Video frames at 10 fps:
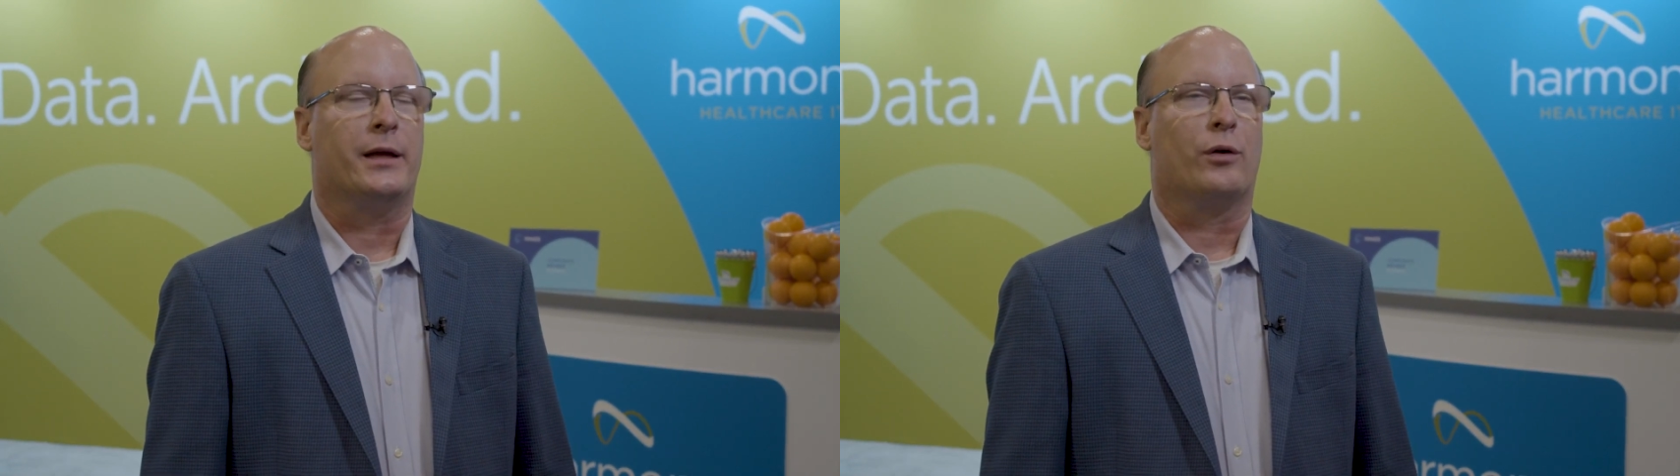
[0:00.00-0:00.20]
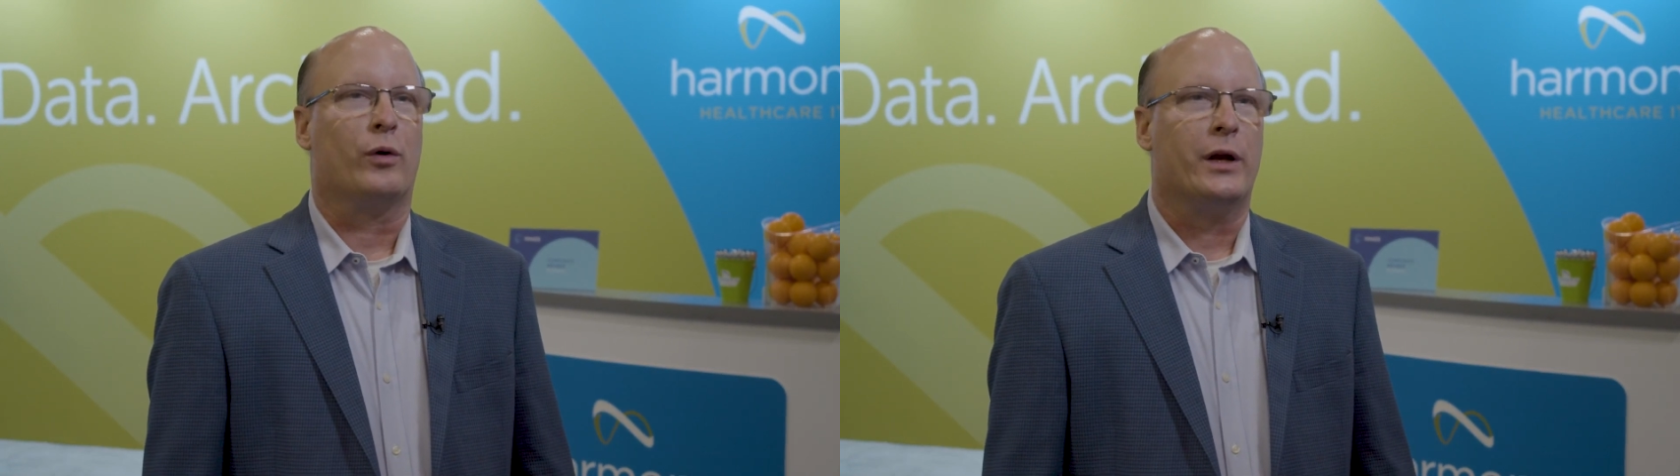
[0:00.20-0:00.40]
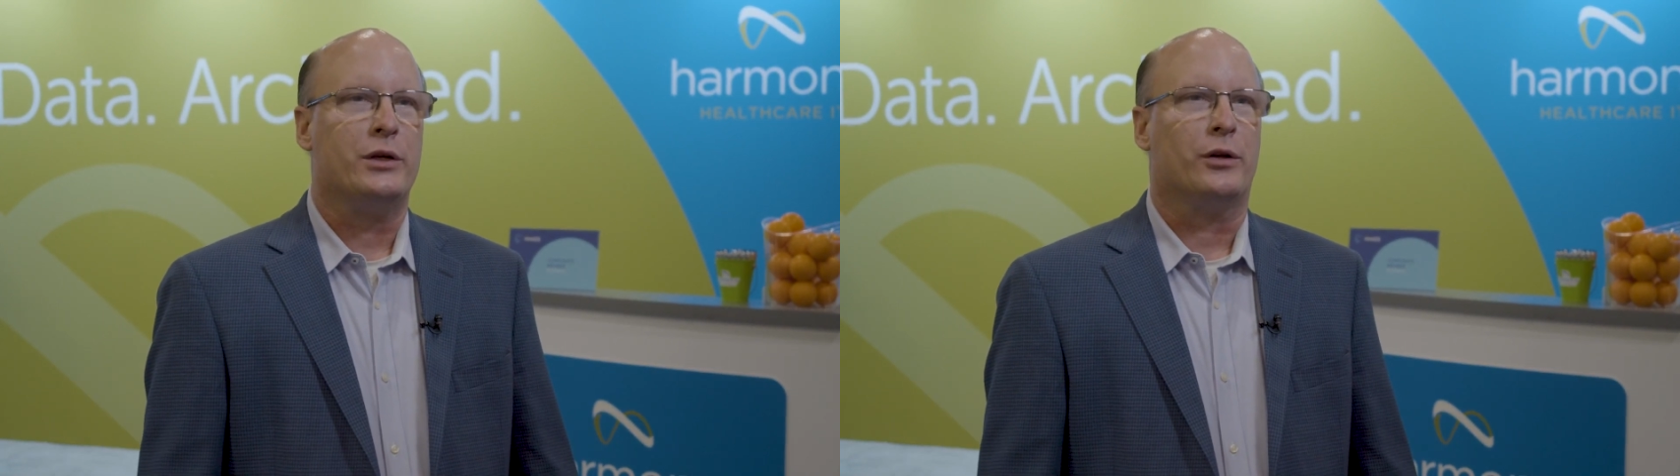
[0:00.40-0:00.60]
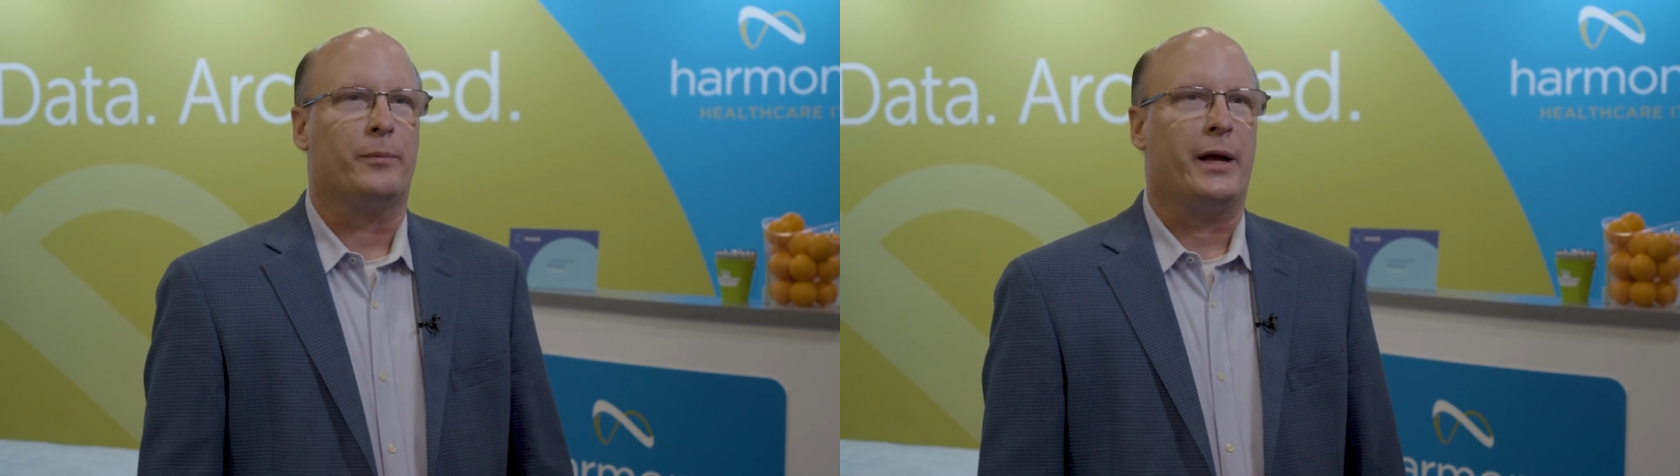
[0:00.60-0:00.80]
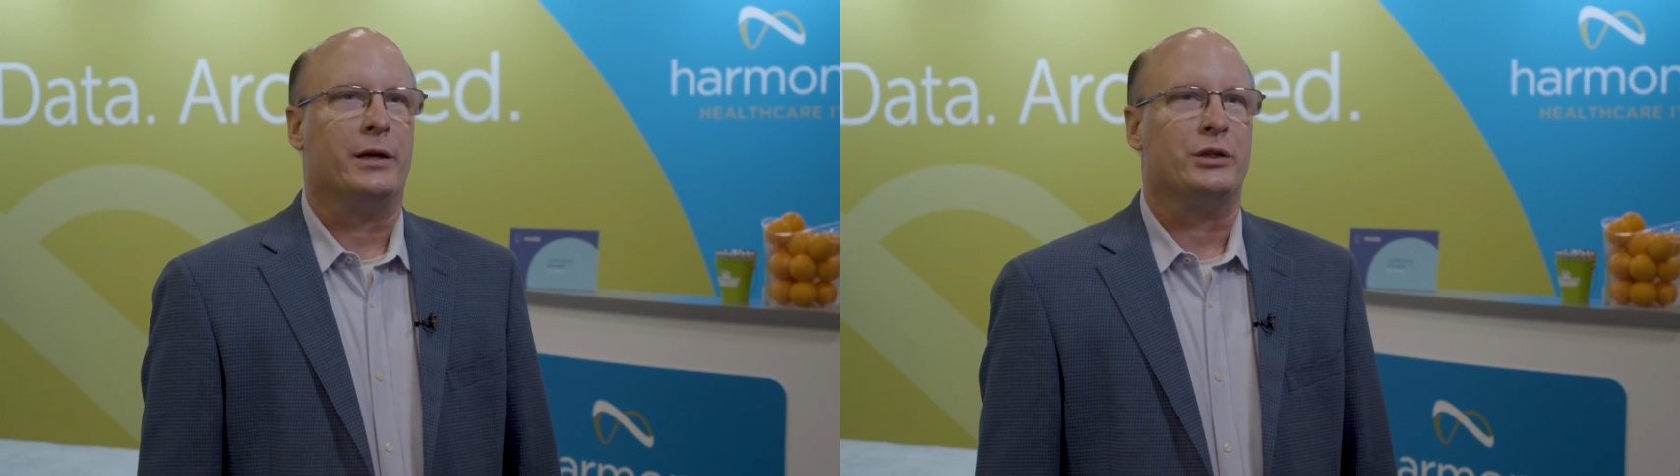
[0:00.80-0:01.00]
the original
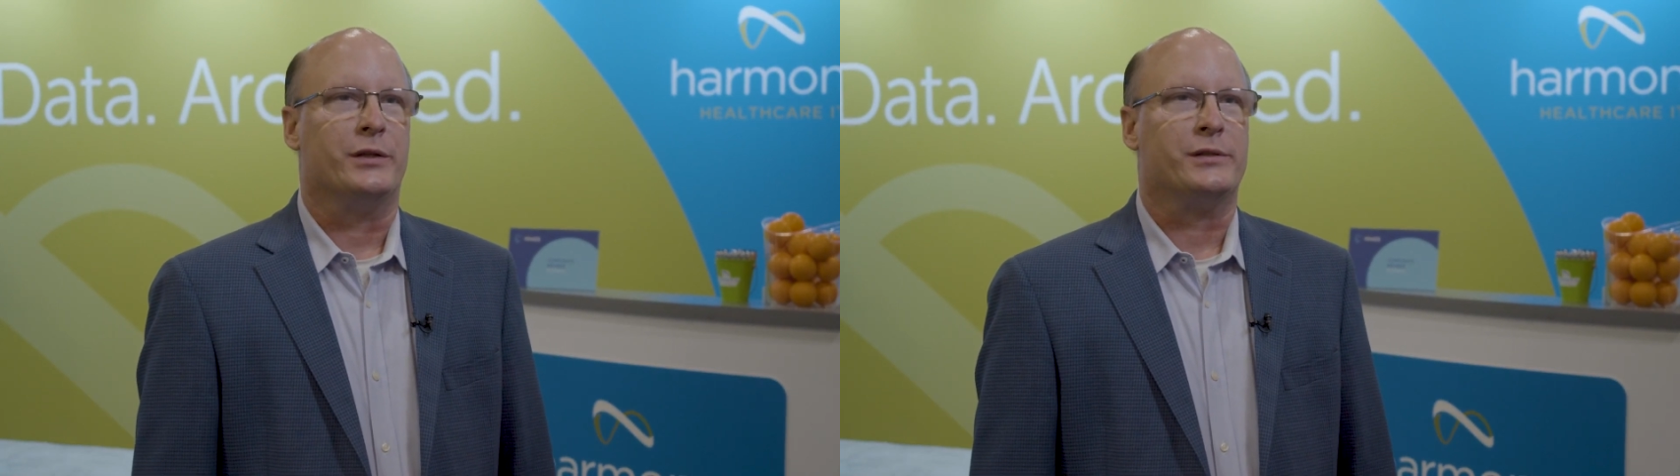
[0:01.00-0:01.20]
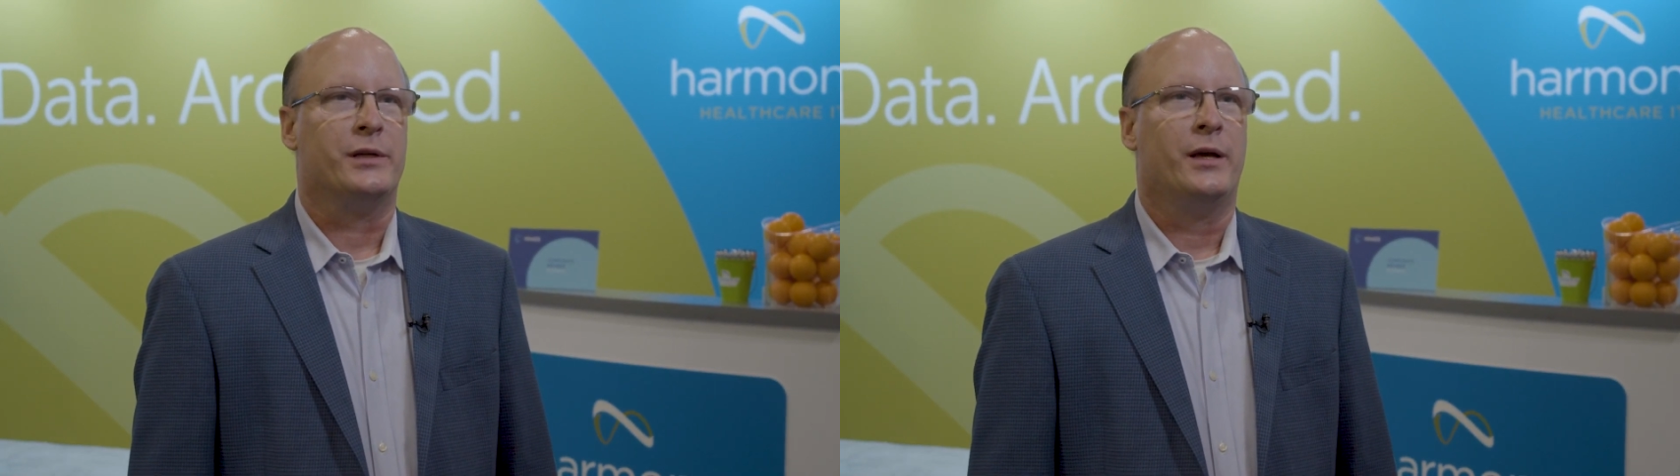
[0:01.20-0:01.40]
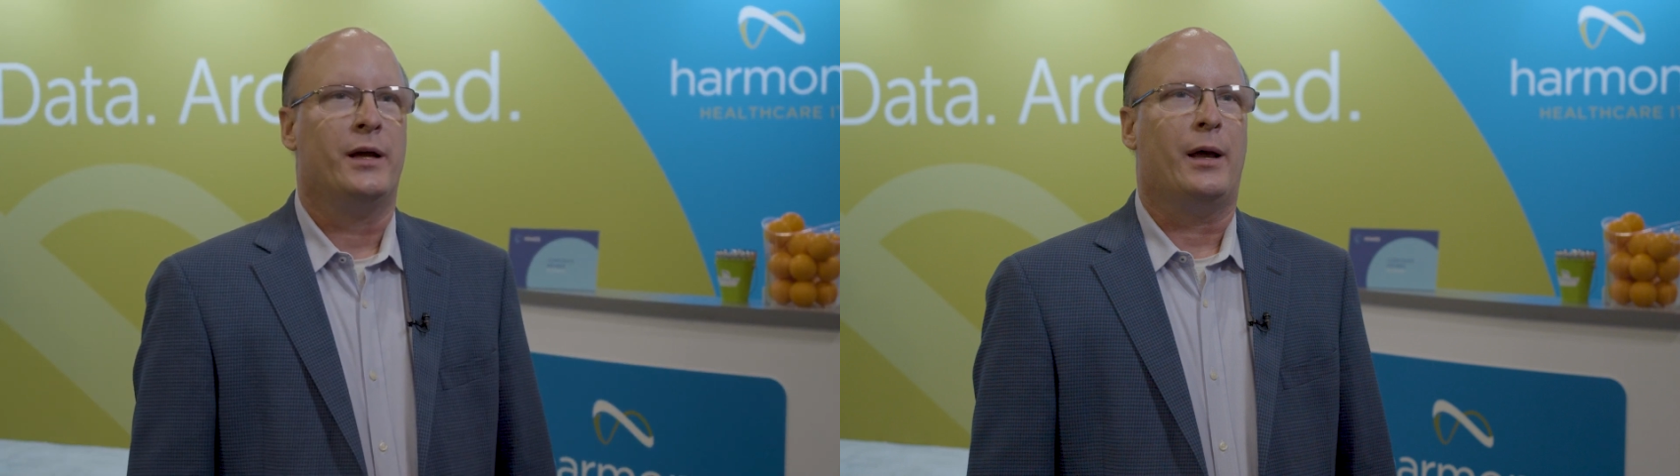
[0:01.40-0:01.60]
patients